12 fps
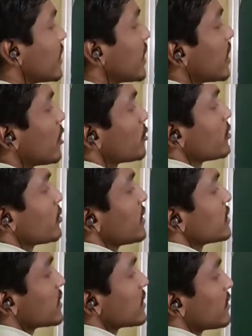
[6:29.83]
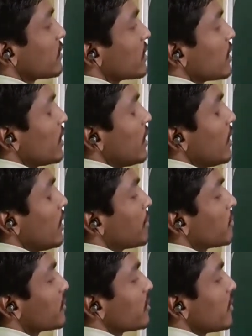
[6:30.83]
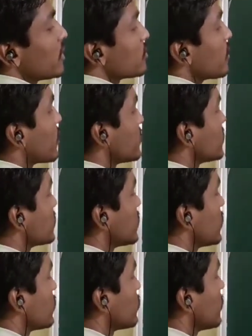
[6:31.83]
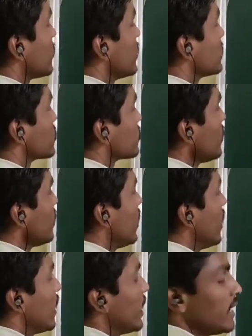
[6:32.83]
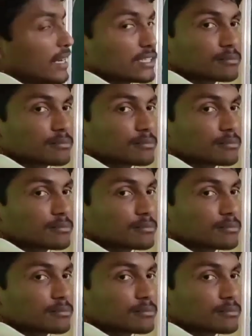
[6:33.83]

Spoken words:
about the uses and contraindication of beta or calcium channel blockers.